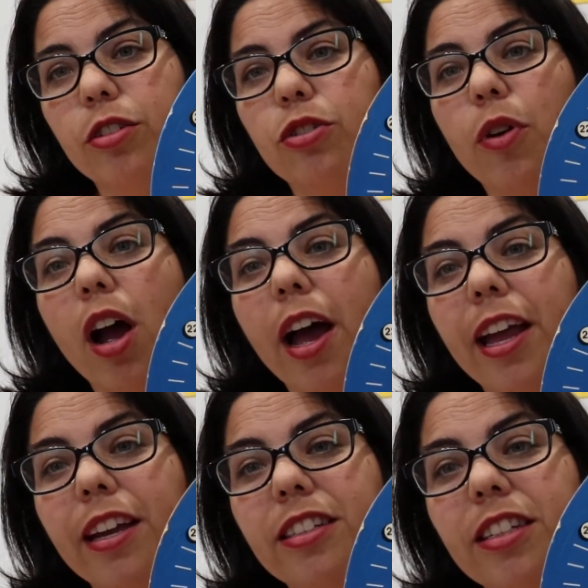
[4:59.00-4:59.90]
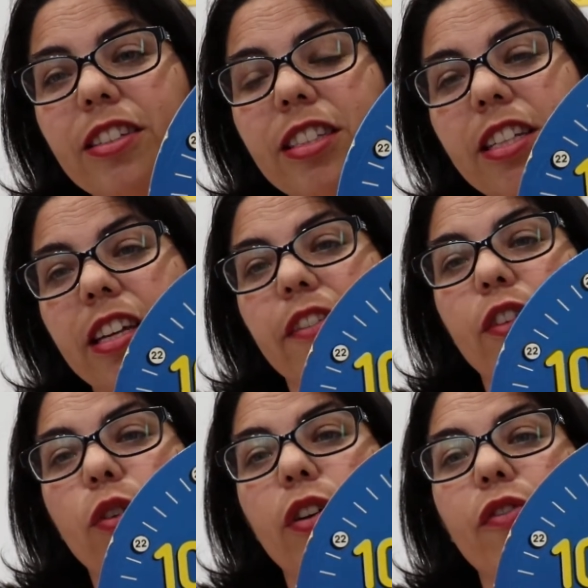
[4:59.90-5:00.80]
try to to see if
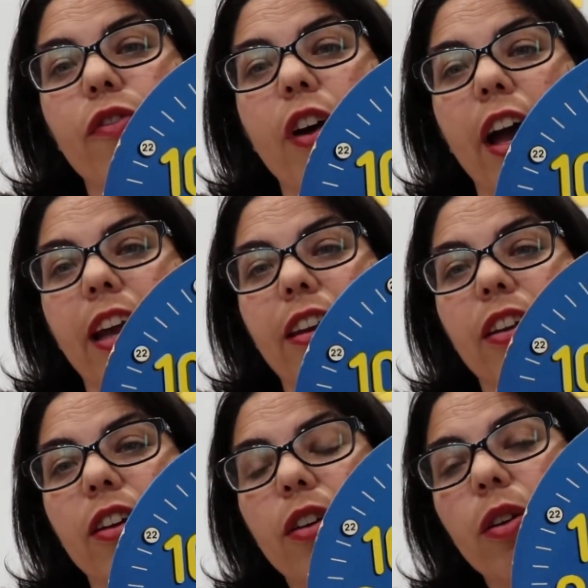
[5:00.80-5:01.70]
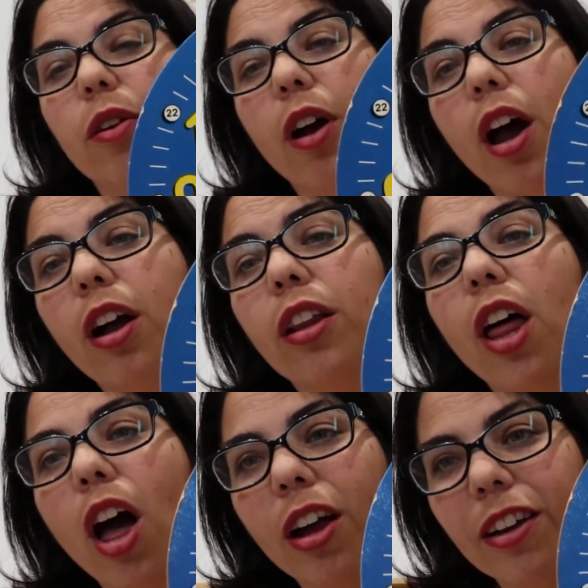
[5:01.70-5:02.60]
you can find a
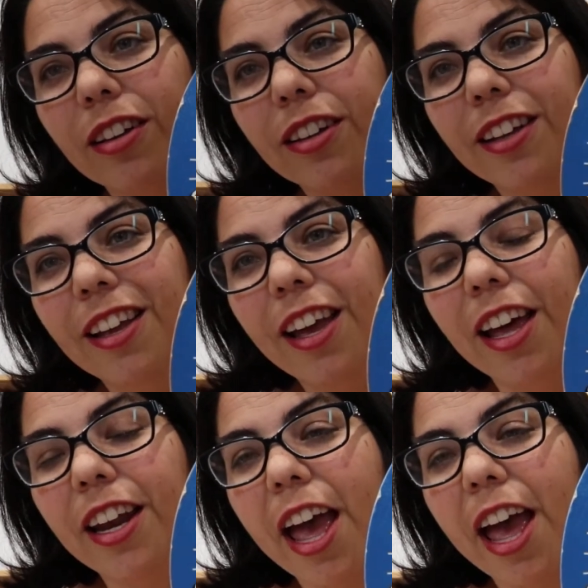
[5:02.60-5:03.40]
clock, an